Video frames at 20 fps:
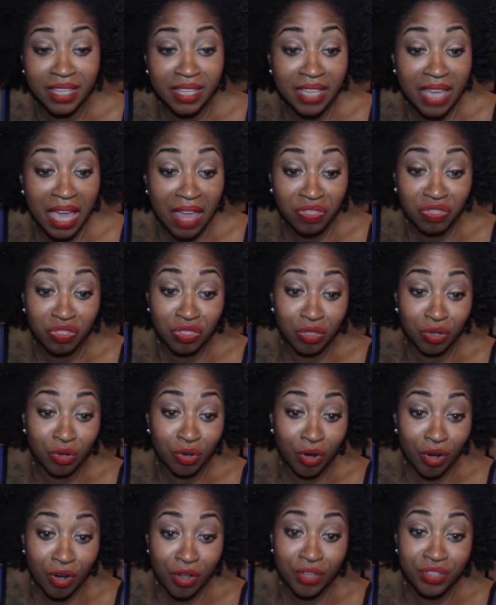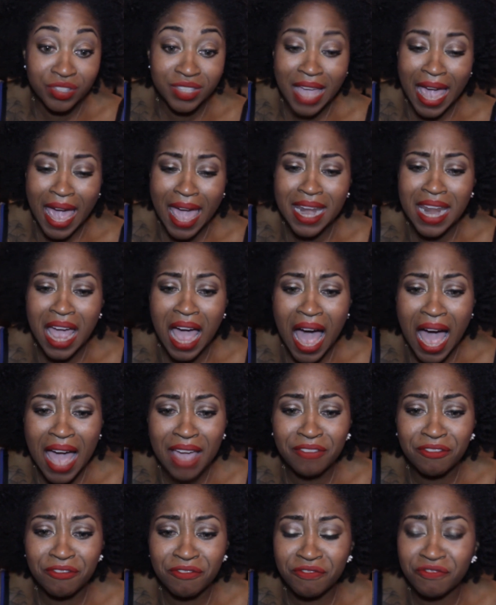get the girls and
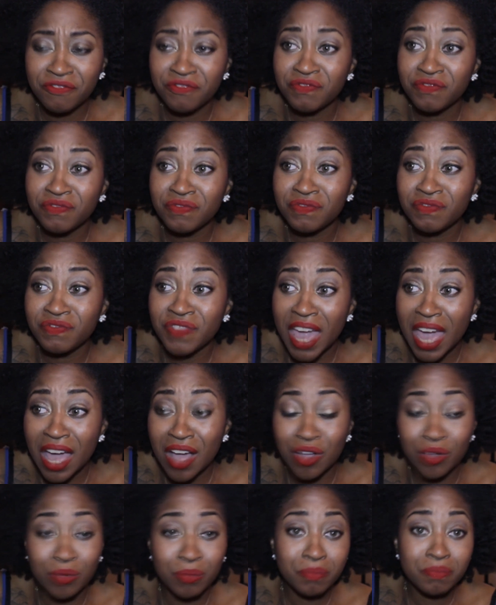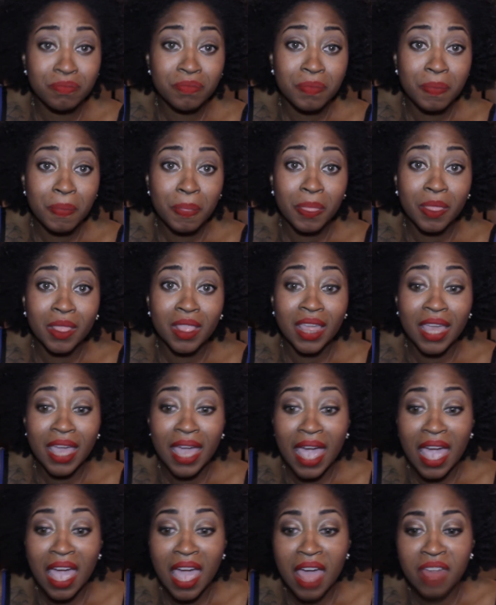I fell
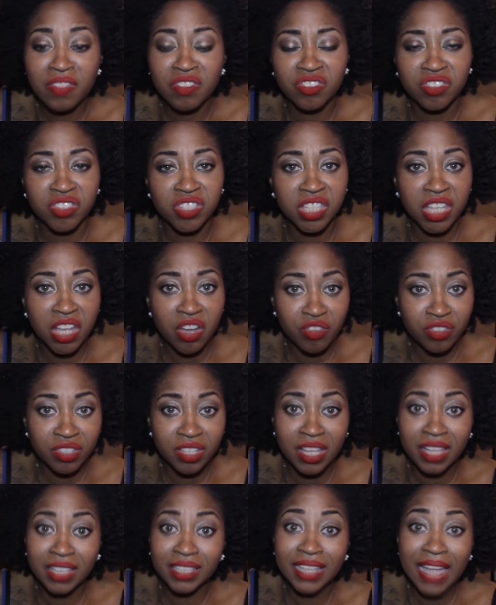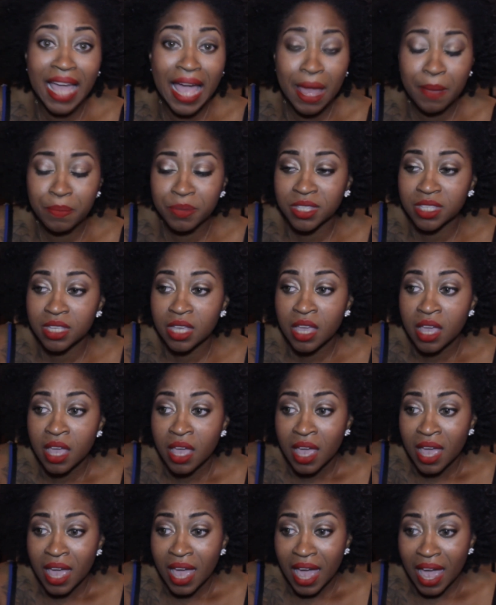and the stairs collapsed
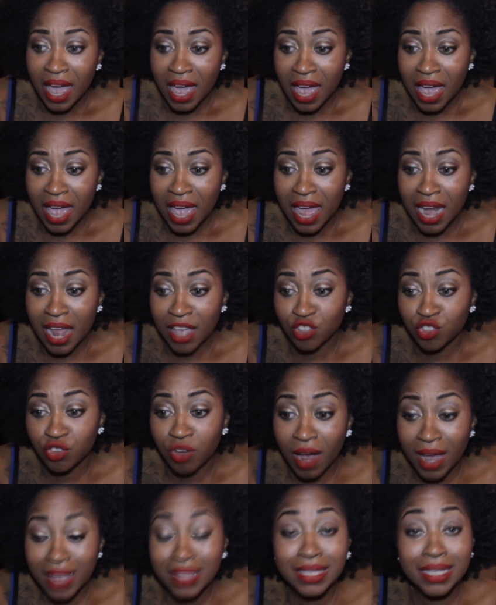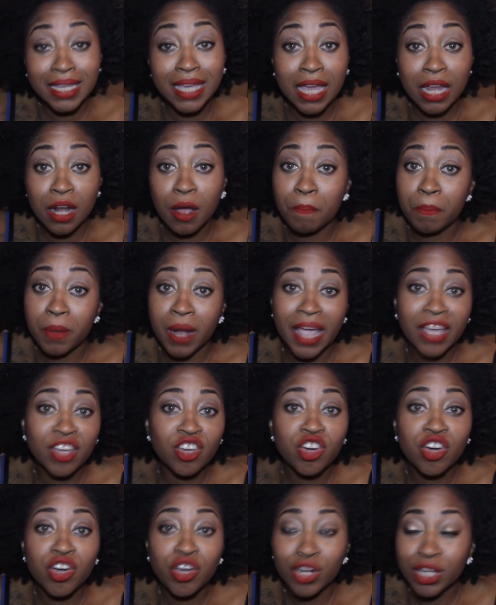and I tried to get up but I
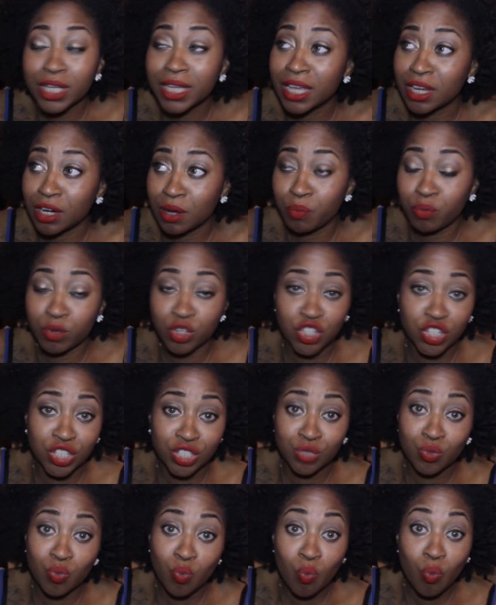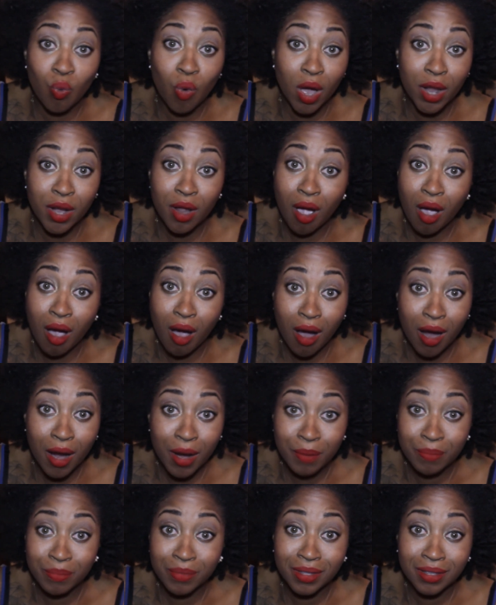couldn't get up with just one
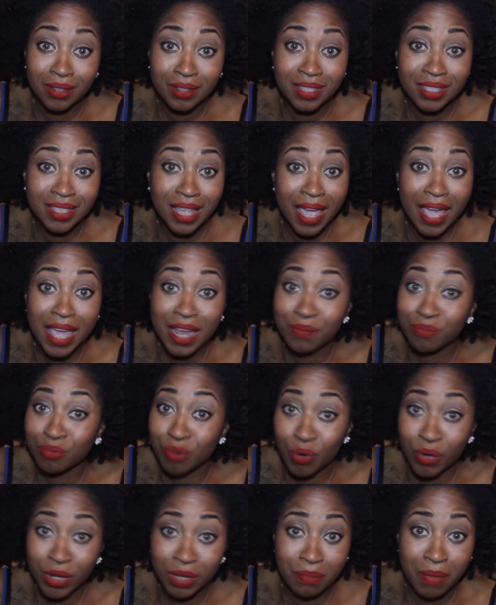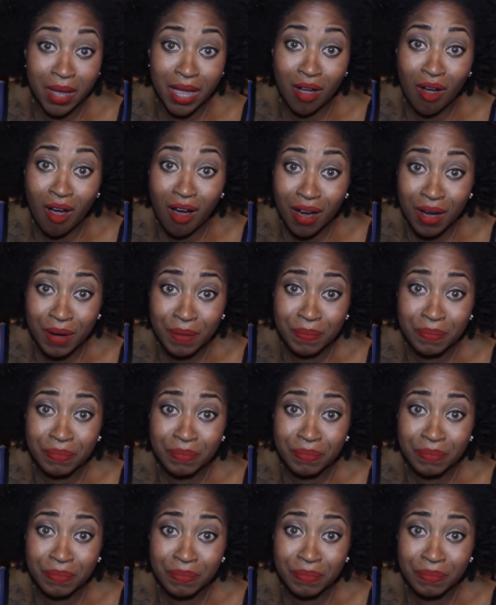arm because I had broken my arm.